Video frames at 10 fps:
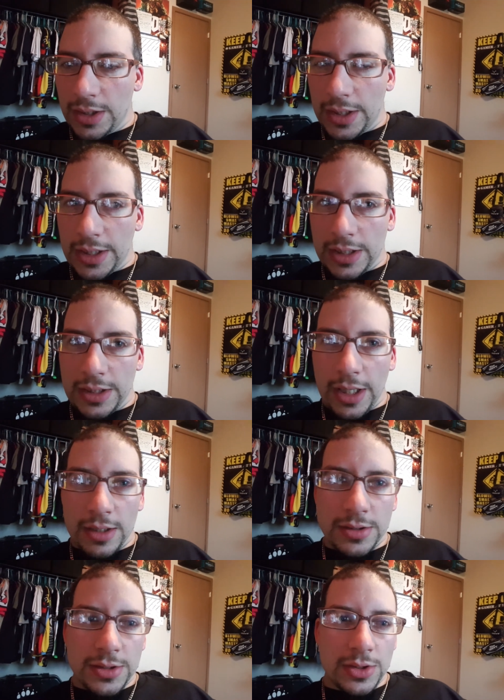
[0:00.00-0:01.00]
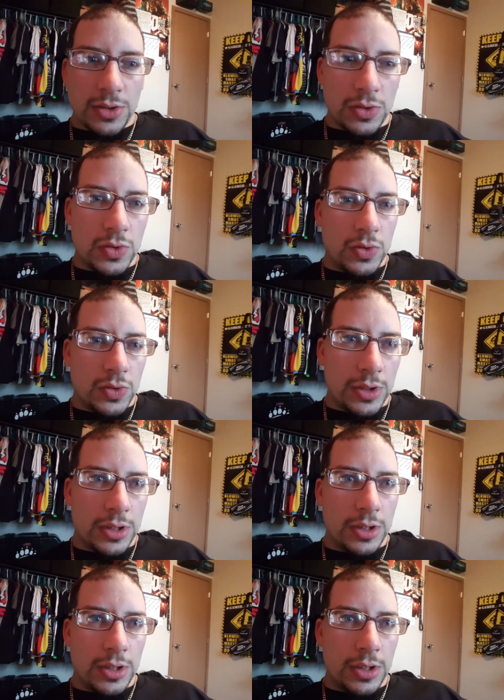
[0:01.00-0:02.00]
And yeah, so
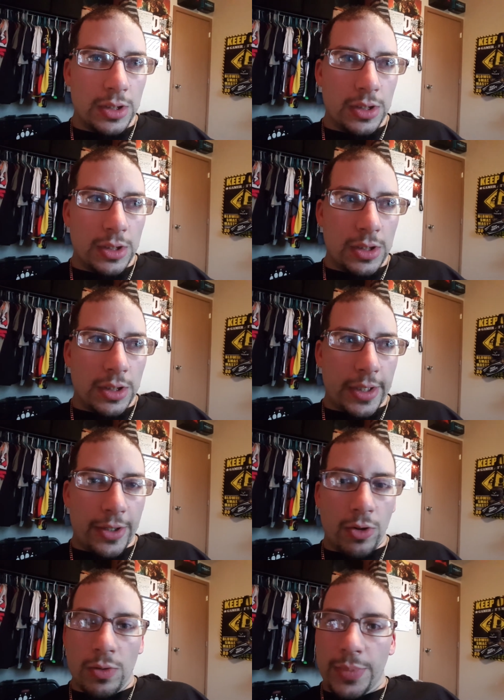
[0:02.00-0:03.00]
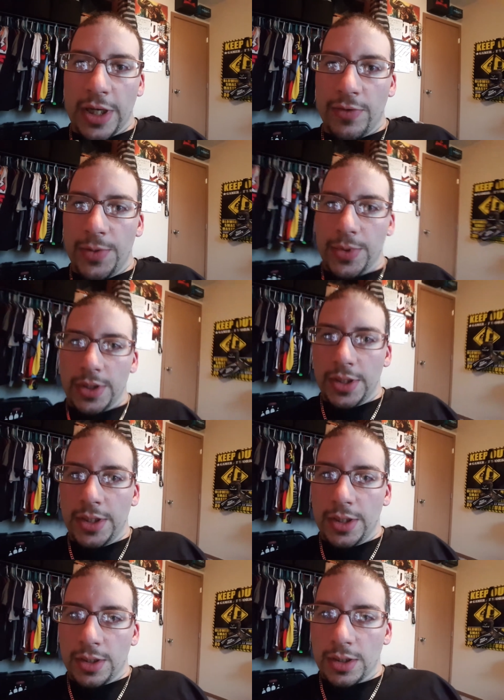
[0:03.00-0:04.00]
I hope
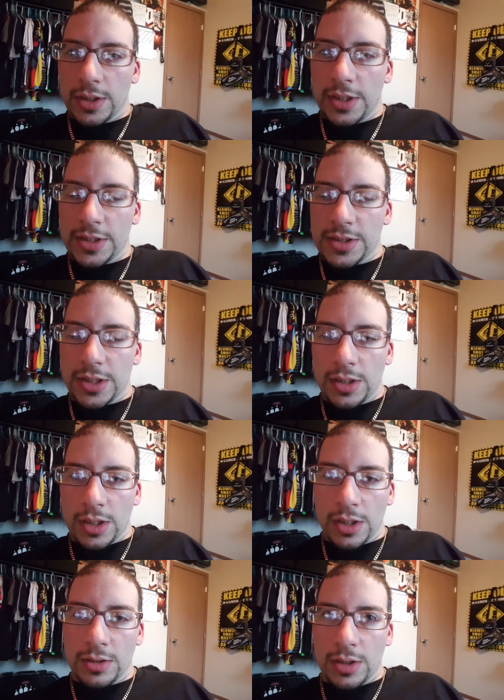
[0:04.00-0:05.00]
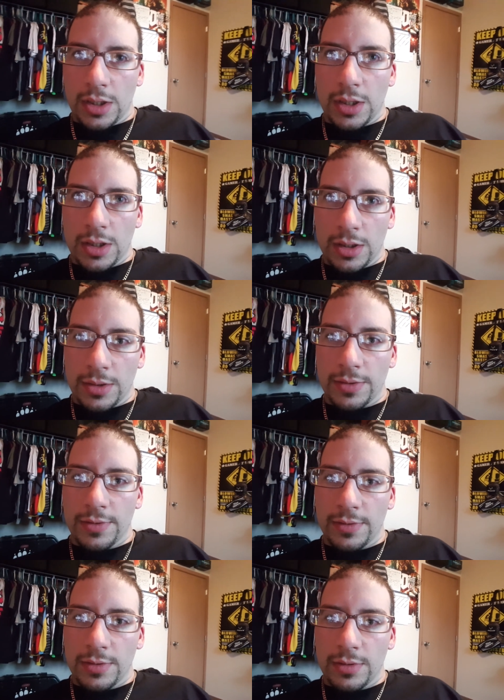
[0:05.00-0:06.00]
everybody gets in on the
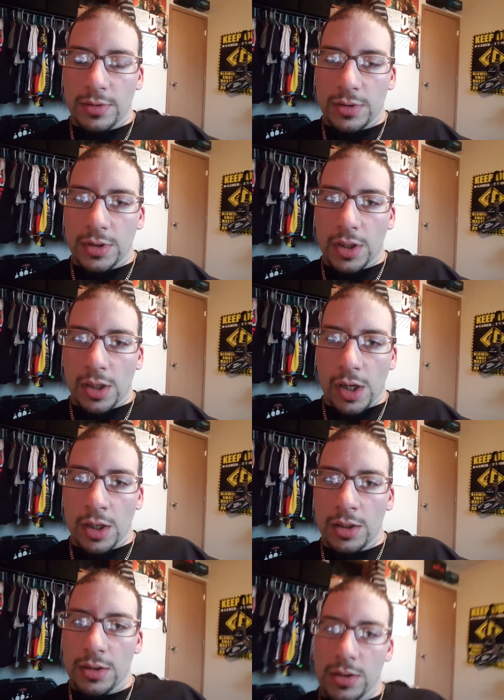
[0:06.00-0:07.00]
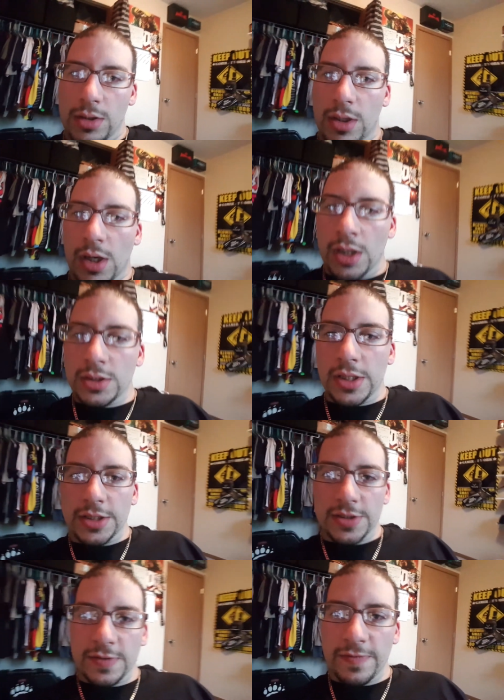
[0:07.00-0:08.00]
art
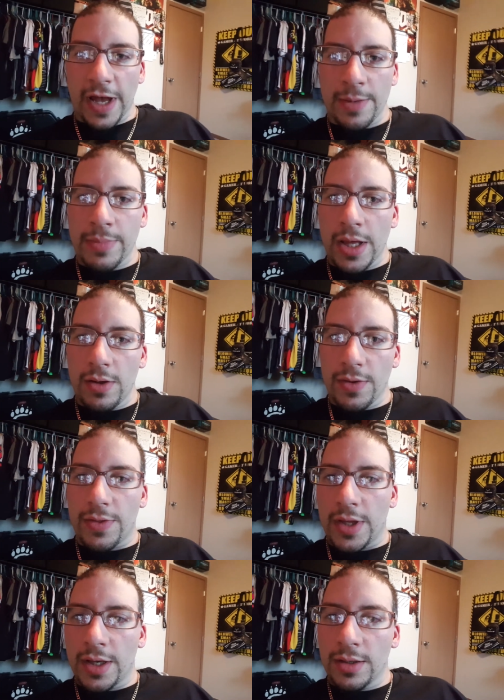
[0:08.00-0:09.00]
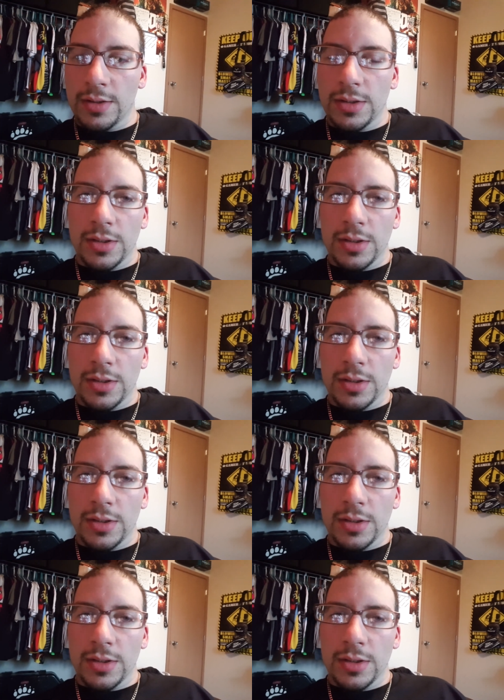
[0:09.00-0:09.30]
contest fan mail thing.